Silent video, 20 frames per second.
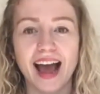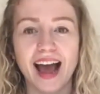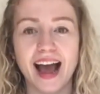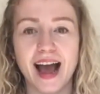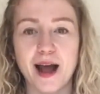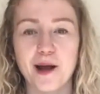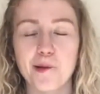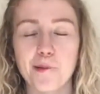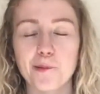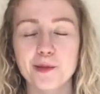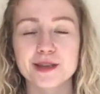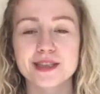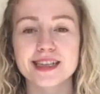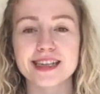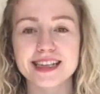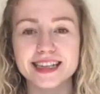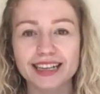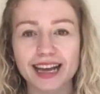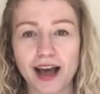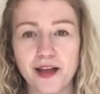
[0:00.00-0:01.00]
And
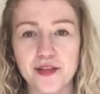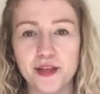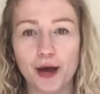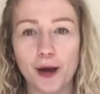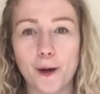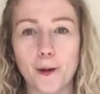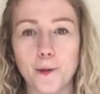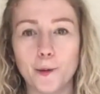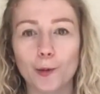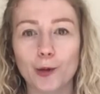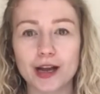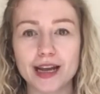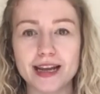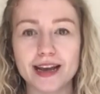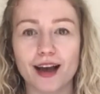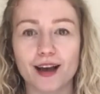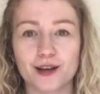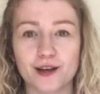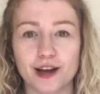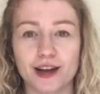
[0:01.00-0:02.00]
together we
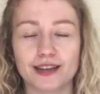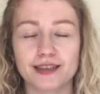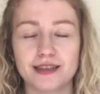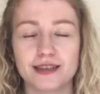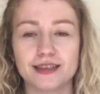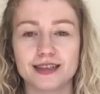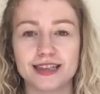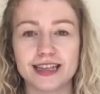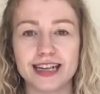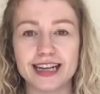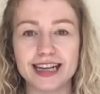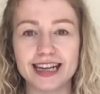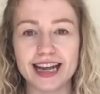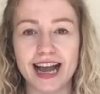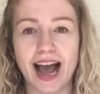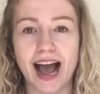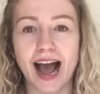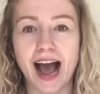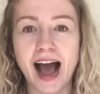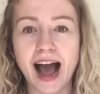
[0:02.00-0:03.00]
are going to see
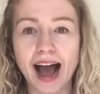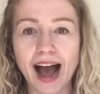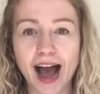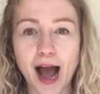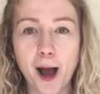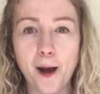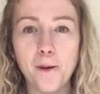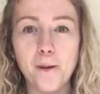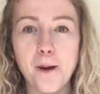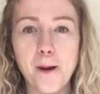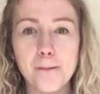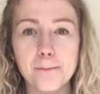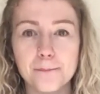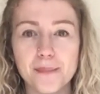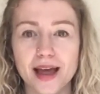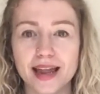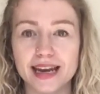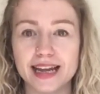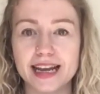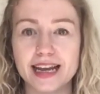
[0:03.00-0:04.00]
how
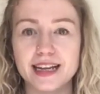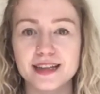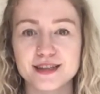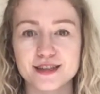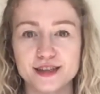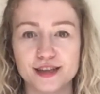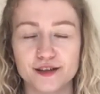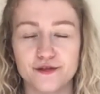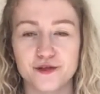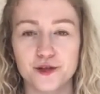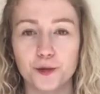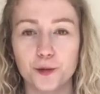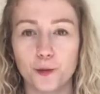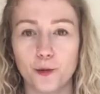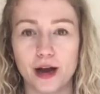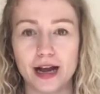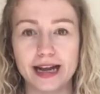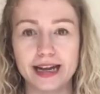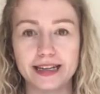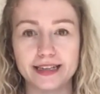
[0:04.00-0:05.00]
many different
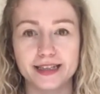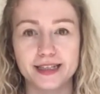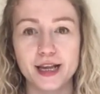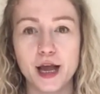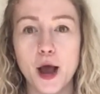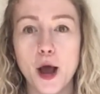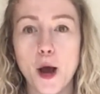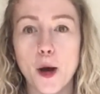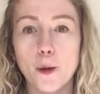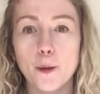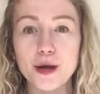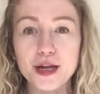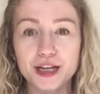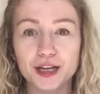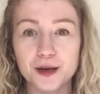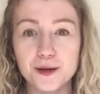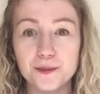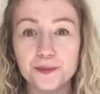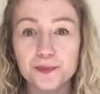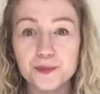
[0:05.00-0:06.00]
ways we
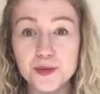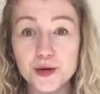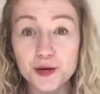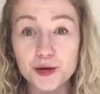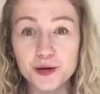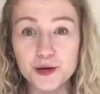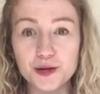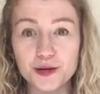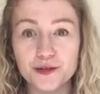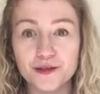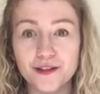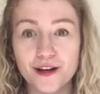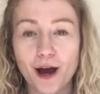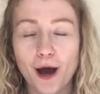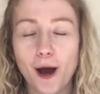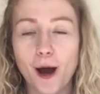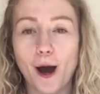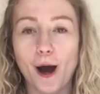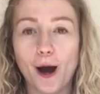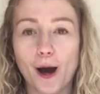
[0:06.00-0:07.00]
can move
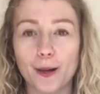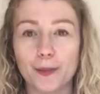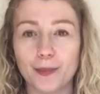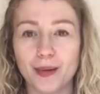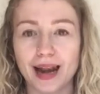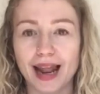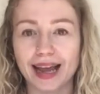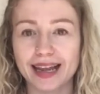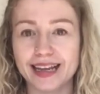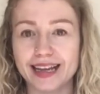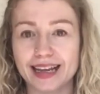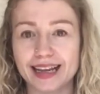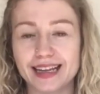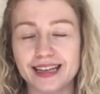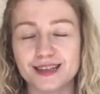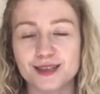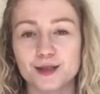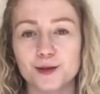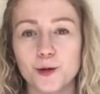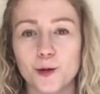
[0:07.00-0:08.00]
our
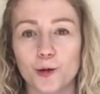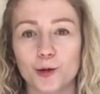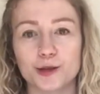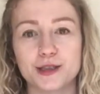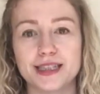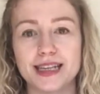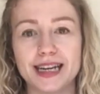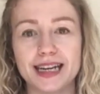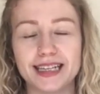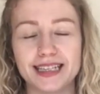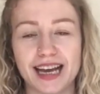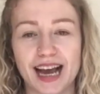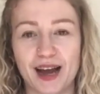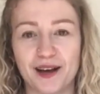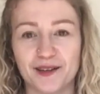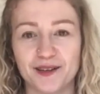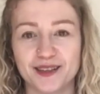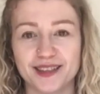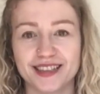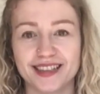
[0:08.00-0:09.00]
blankets or tea
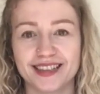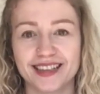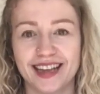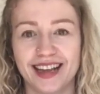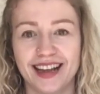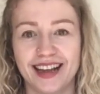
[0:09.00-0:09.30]
towels.